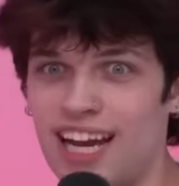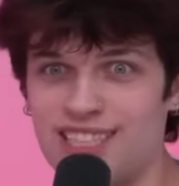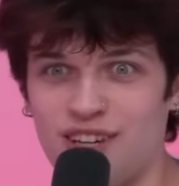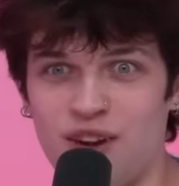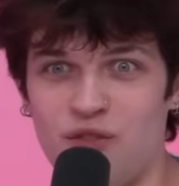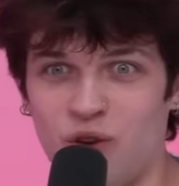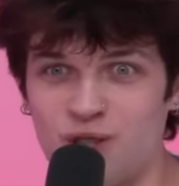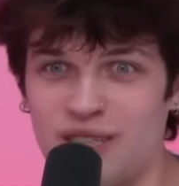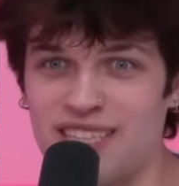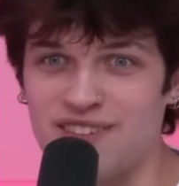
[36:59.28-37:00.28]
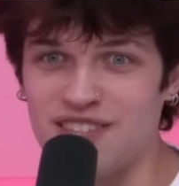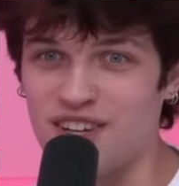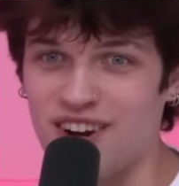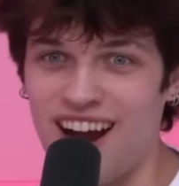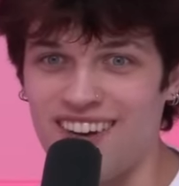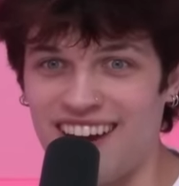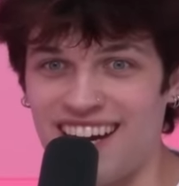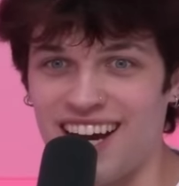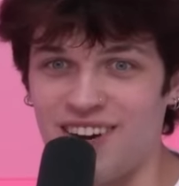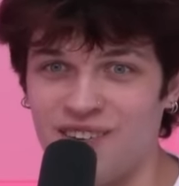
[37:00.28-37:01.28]
Guys, yeah. I'm gonna force myself to cry
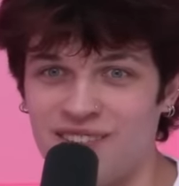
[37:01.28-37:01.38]
right now. No,